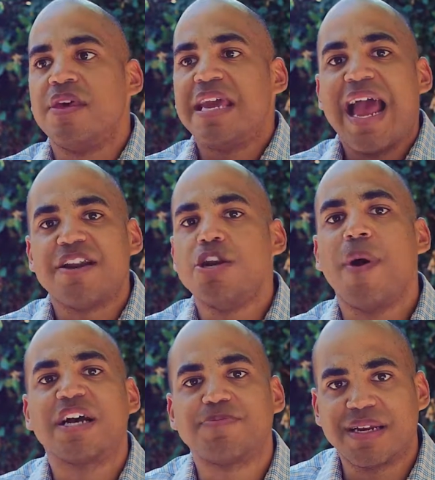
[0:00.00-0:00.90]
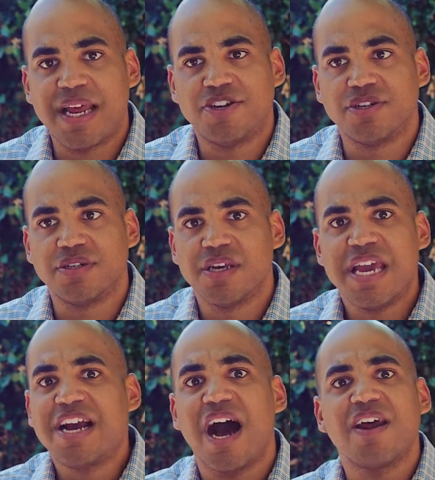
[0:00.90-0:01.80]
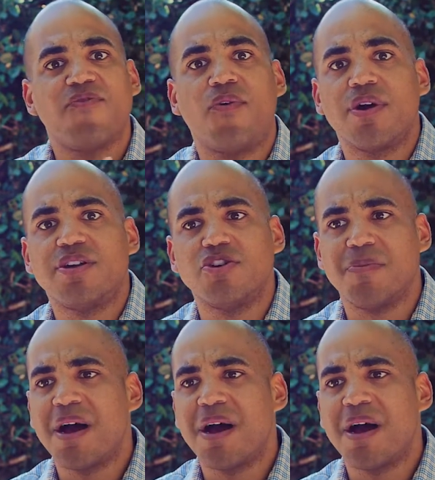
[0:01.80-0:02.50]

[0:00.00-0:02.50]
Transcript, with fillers: he had no expectations. He got it forwarded to him.